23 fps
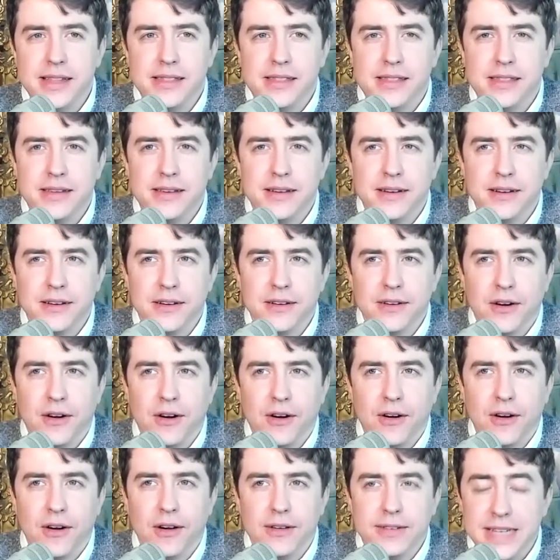that there
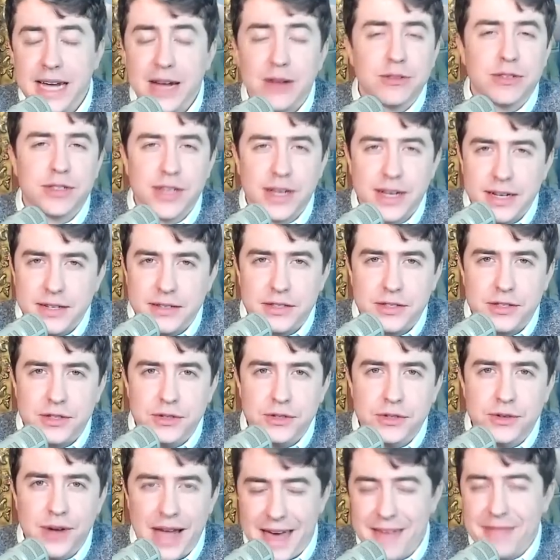are downsides
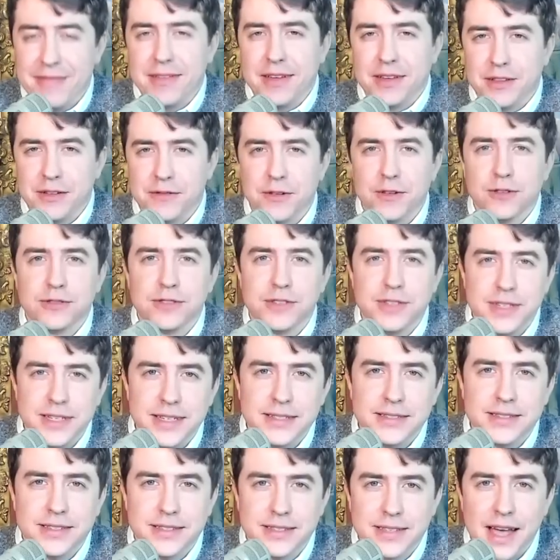to ethnic diversity
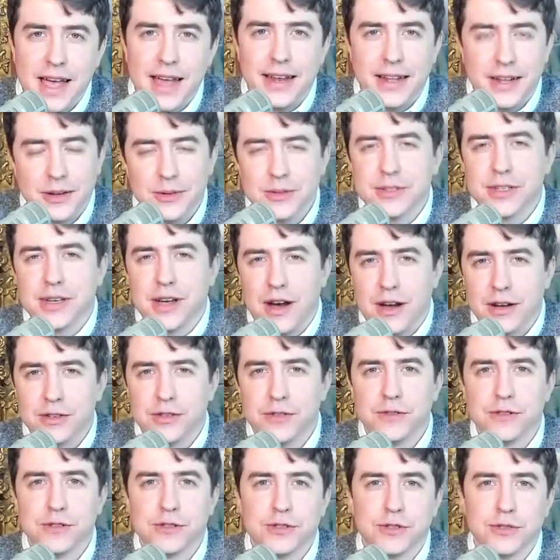in society. It's a
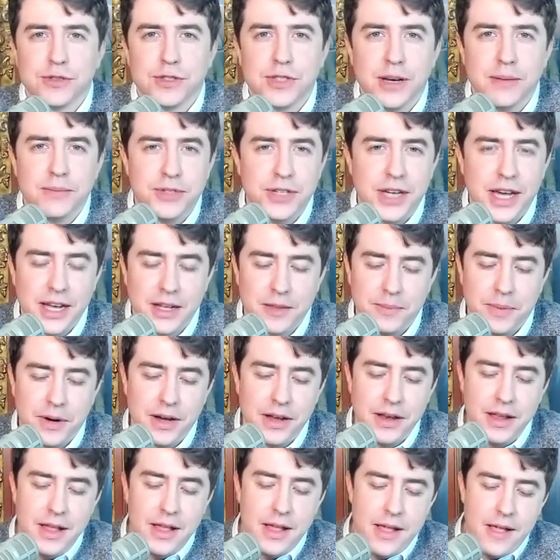controversial subject,
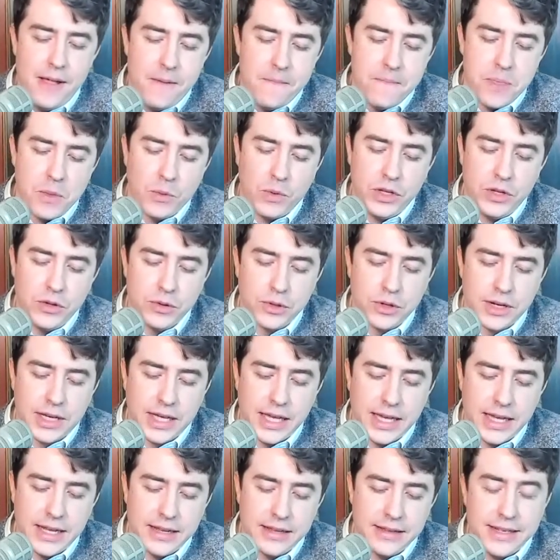but when you look
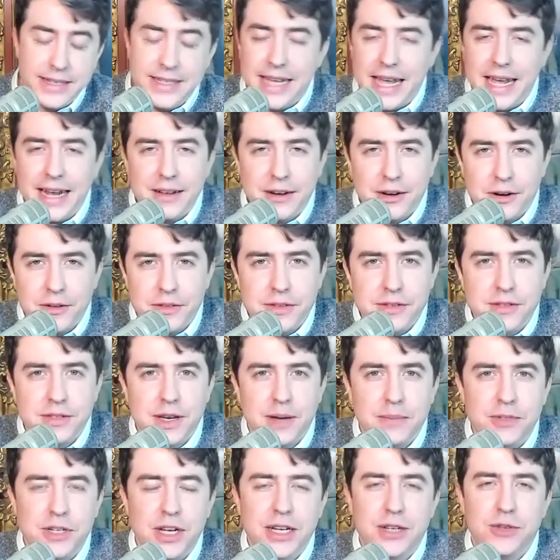at the data on the
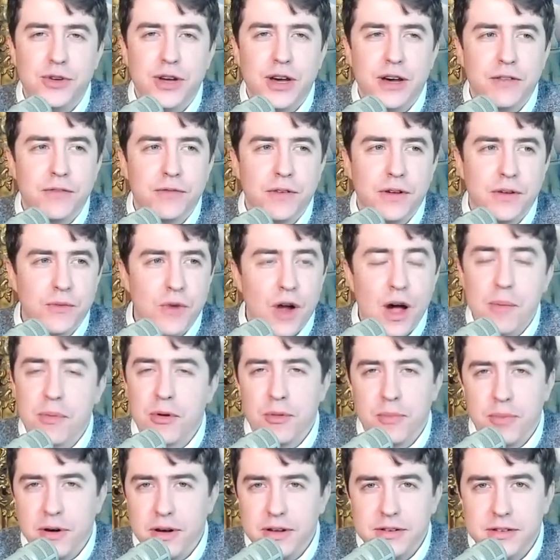subject, you have
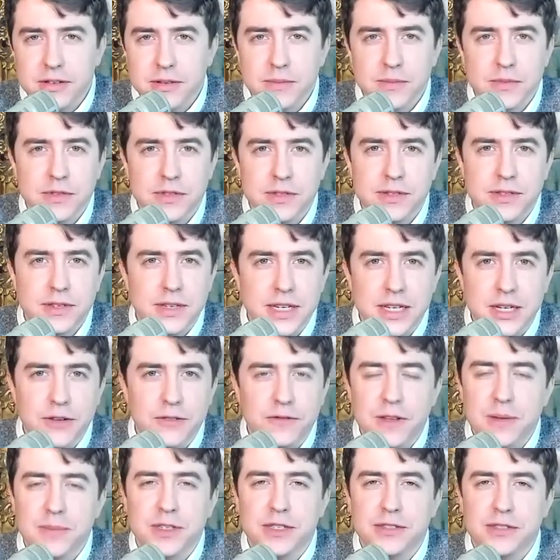Robert Putnam's,
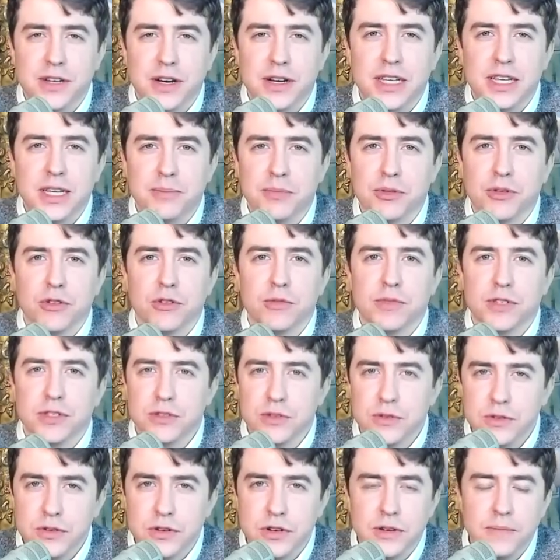famous study
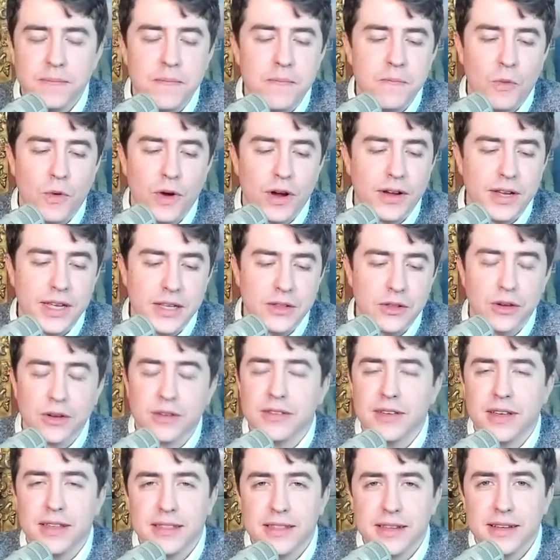Pluribus Unum, where he
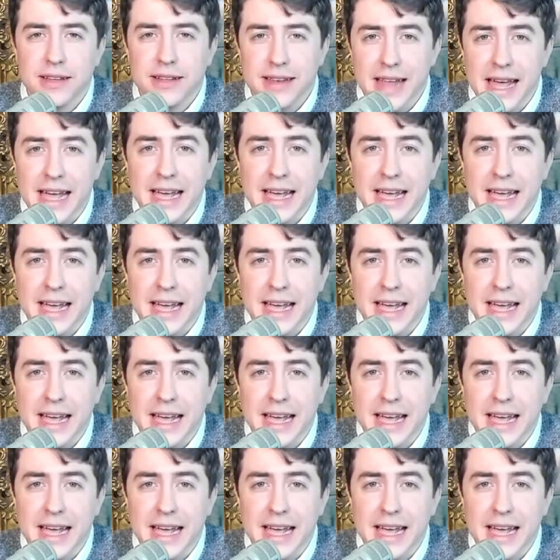looked at